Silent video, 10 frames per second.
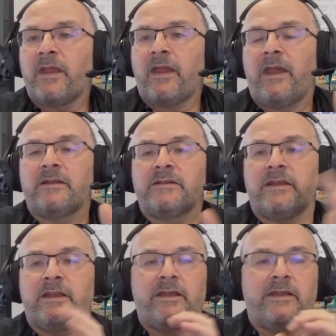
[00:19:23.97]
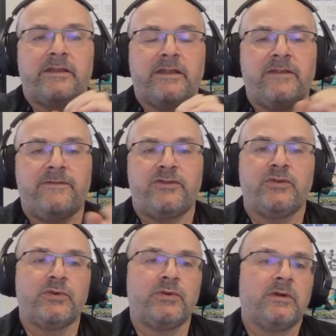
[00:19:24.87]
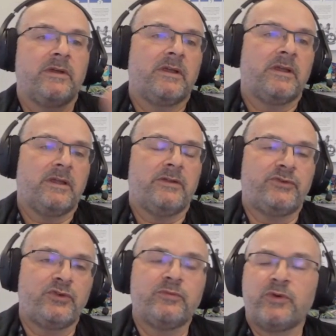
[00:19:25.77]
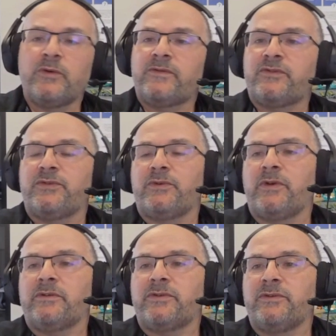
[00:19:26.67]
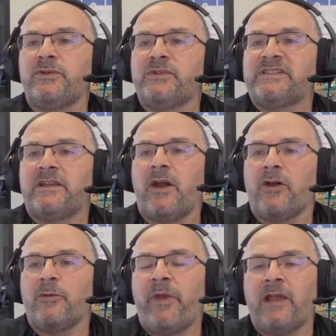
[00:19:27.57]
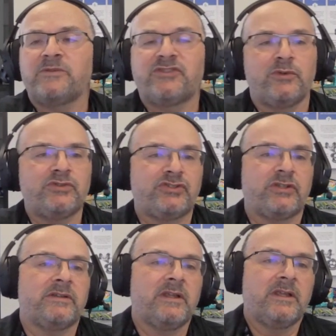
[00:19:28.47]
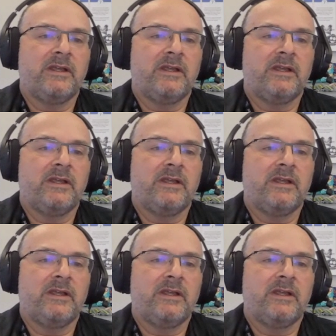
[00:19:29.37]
And if you do move to using our PAM solution,